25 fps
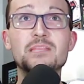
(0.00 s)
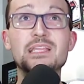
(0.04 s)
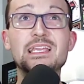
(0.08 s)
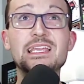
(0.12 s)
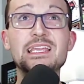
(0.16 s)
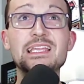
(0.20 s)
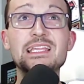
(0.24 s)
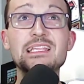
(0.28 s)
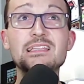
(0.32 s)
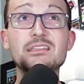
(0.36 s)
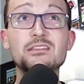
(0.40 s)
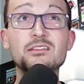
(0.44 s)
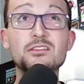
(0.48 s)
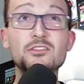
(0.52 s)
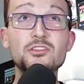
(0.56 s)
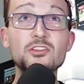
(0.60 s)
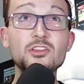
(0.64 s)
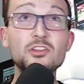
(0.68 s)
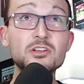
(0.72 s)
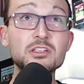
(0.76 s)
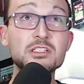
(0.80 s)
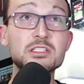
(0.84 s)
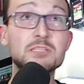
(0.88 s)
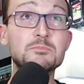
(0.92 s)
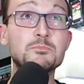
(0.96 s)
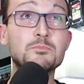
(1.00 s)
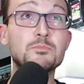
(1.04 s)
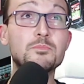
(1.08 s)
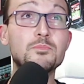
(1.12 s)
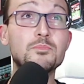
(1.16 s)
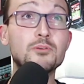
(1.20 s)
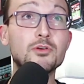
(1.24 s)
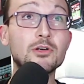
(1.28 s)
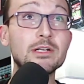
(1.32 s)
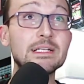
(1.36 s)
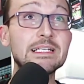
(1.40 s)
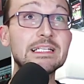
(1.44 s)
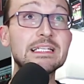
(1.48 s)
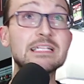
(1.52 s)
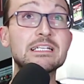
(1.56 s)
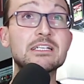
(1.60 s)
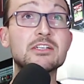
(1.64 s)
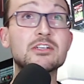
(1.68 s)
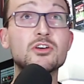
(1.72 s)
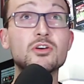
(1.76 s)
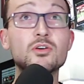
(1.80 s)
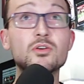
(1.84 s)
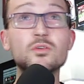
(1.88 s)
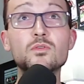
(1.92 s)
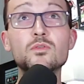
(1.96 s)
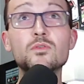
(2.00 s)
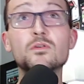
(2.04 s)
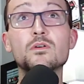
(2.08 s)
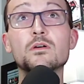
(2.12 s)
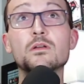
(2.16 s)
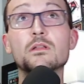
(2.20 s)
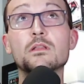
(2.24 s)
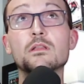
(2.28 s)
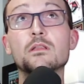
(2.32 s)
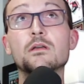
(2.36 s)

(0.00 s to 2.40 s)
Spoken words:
it looks pretty cool,